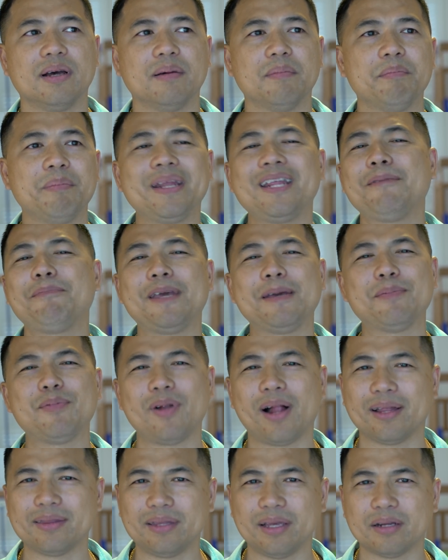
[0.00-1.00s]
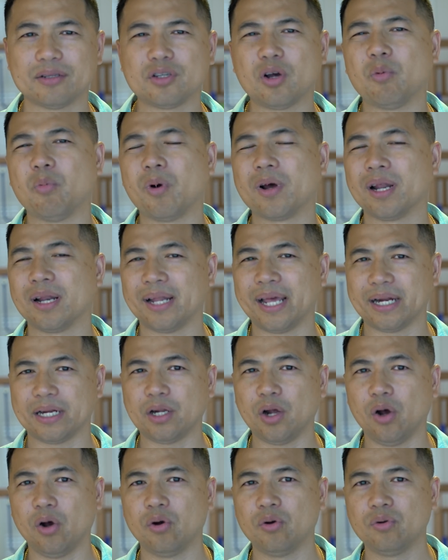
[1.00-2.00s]
many people out there don't want to let
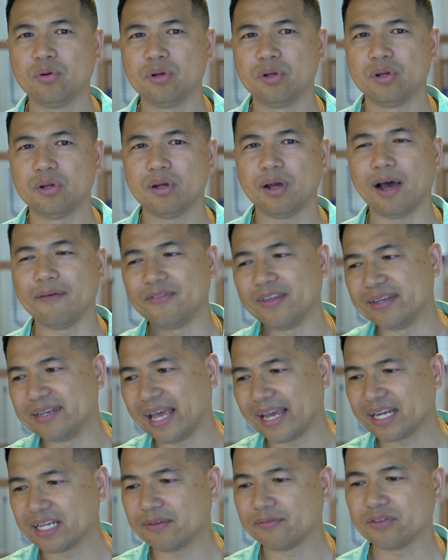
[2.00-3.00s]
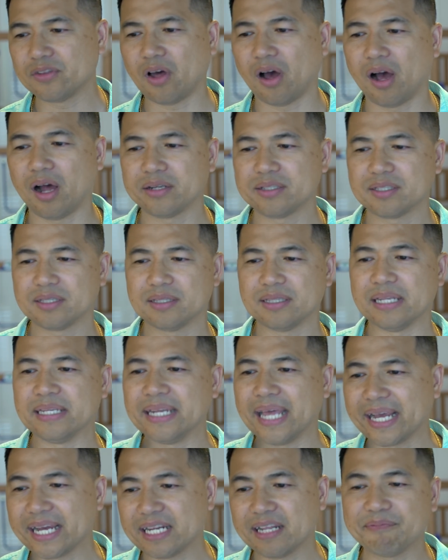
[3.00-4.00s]
go of the negative thoughts, the
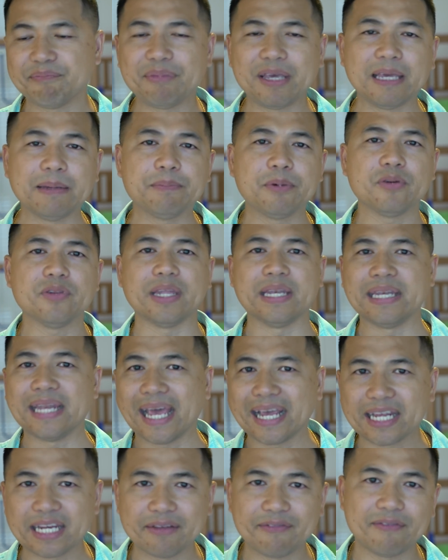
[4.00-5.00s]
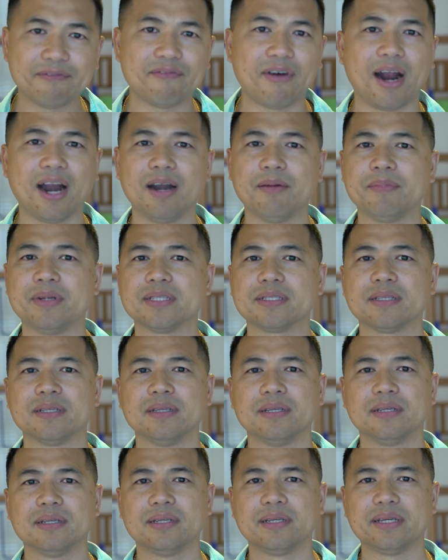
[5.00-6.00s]
negative people, the negative environments,
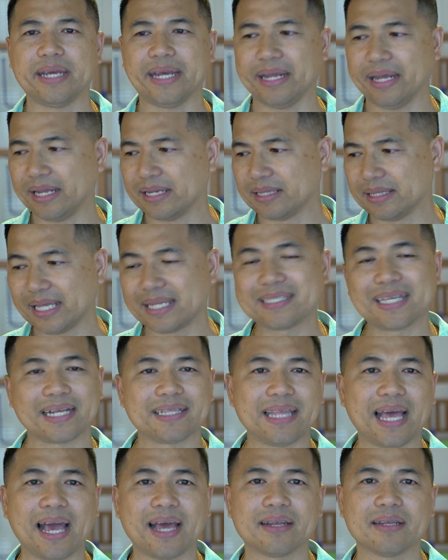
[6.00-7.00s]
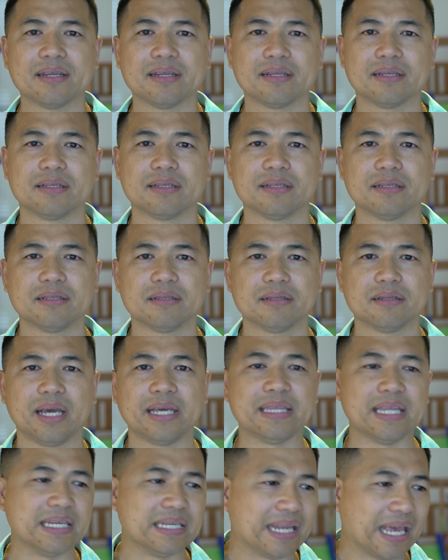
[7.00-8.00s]
and things like that,
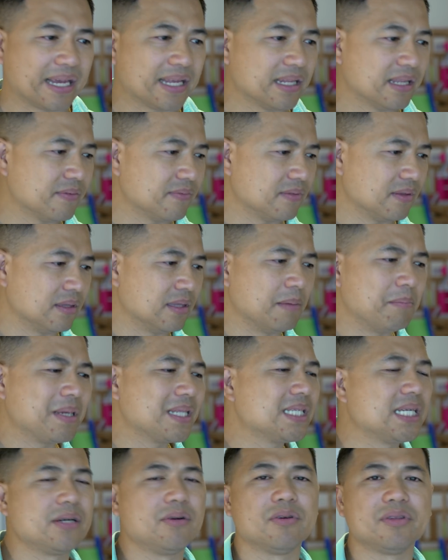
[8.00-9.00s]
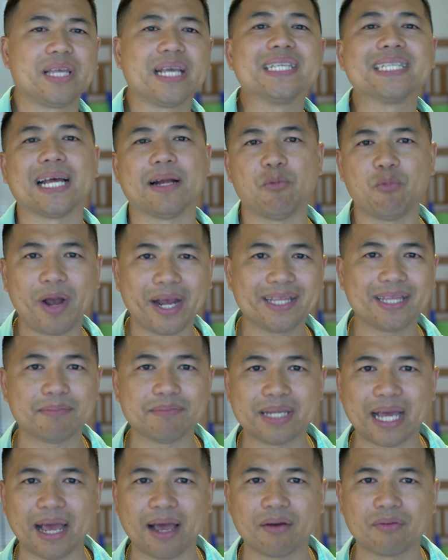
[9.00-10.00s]
and the material things that weigh them
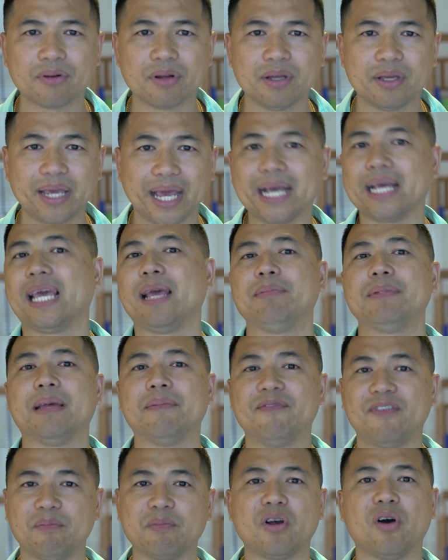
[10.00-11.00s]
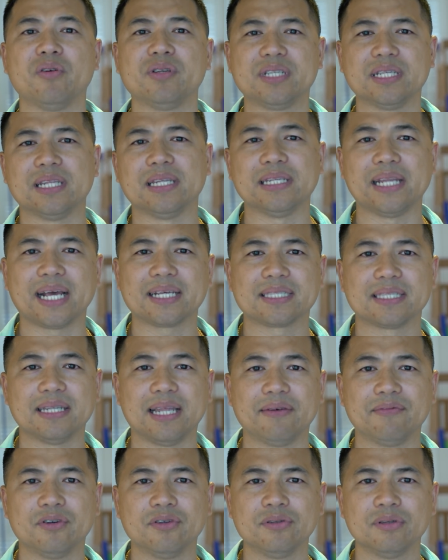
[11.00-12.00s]
down and keep them from going to the next
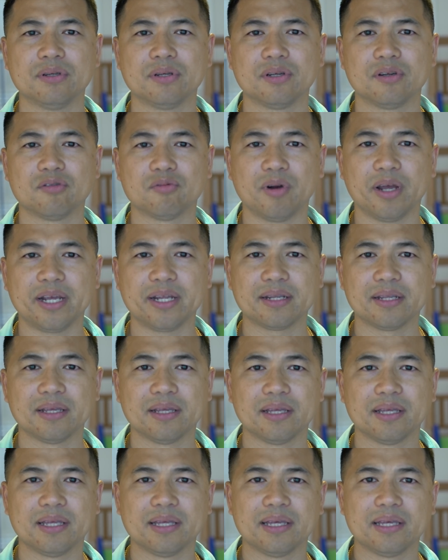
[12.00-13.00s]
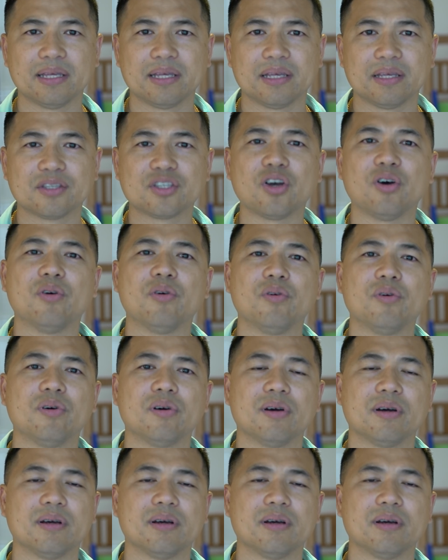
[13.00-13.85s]
level, right? So